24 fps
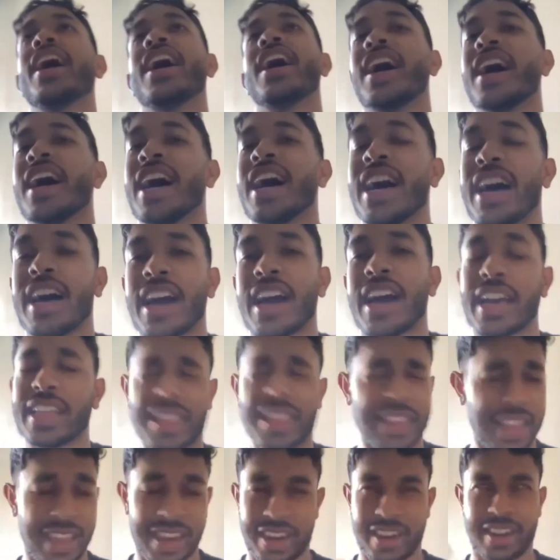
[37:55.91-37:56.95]

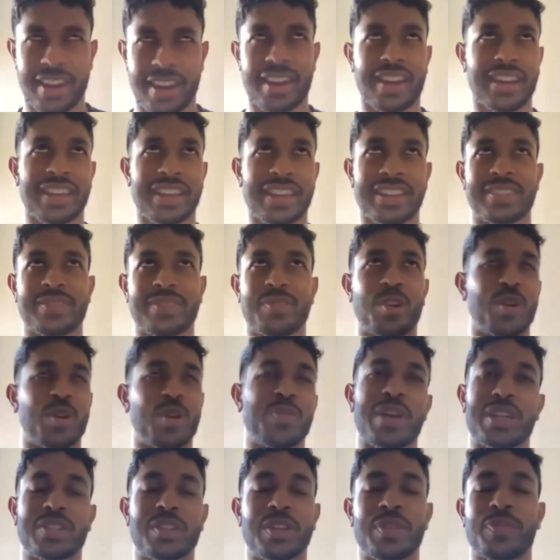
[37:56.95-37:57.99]
And I guess going
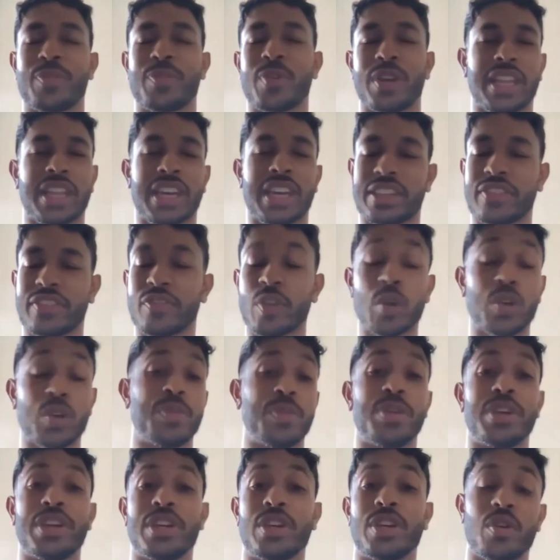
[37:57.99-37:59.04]
back to the point, the Flow
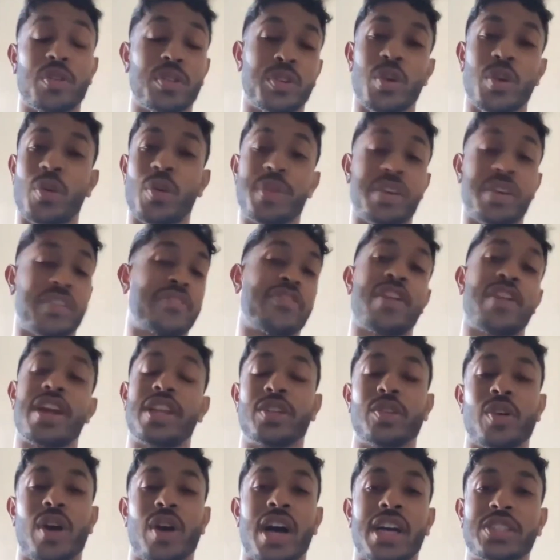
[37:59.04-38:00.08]
community, don't be
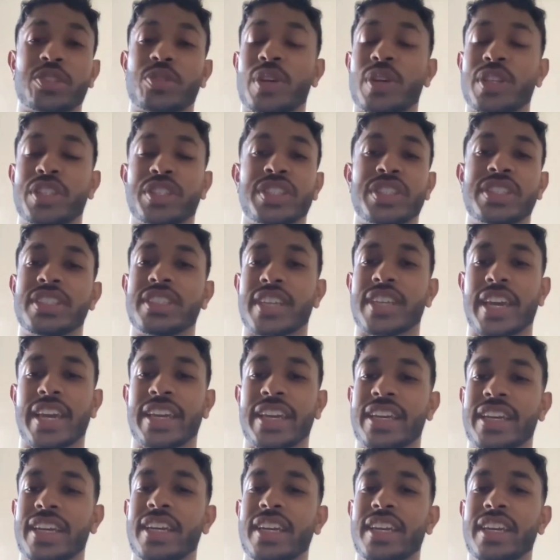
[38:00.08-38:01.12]
afraid to ask questions
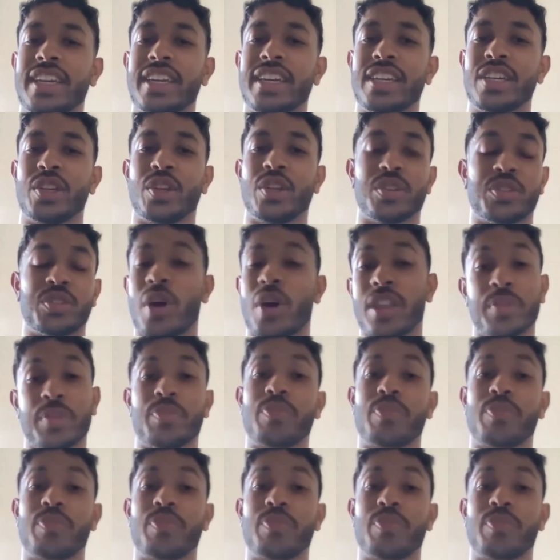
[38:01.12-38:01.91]
to